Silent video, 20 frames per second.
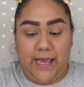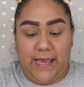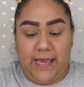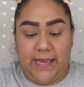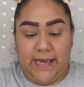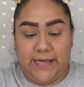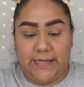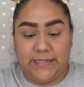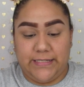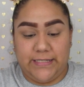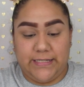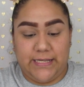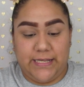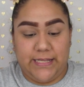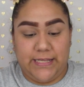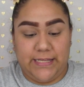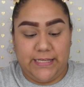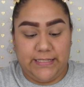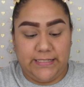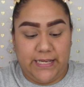And
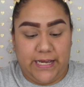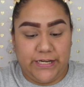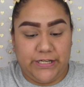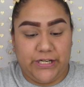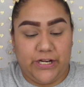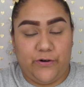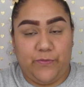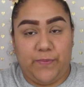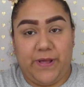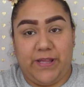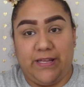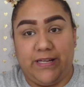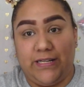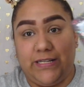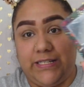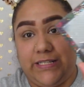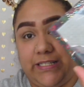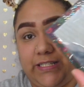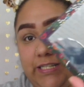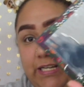this eyeshadow
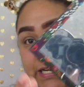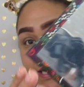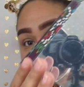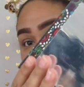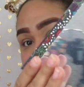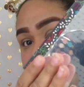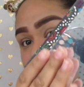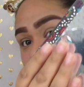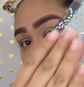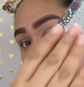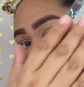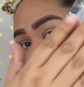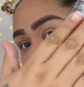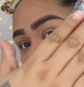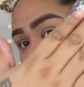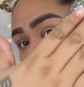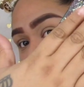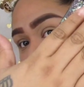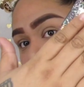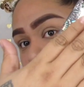palette does
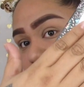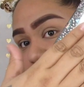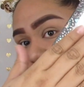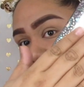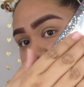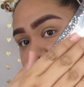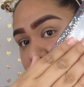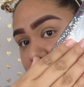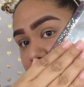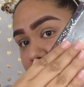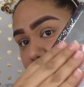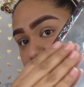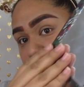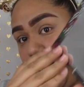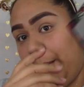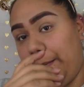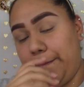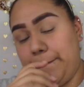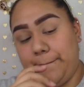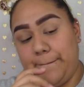come with
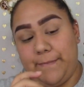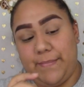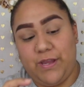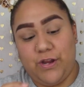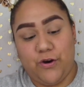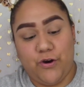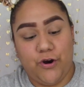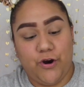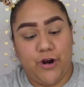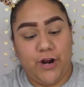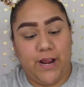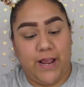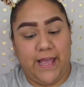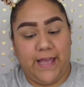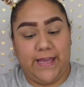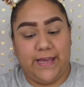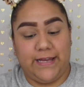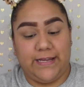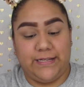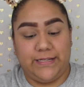a mirror
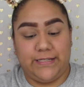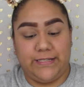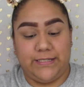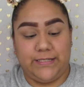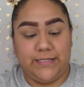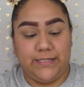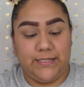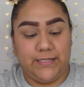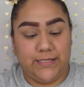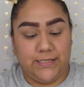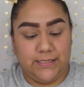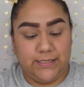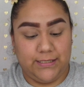and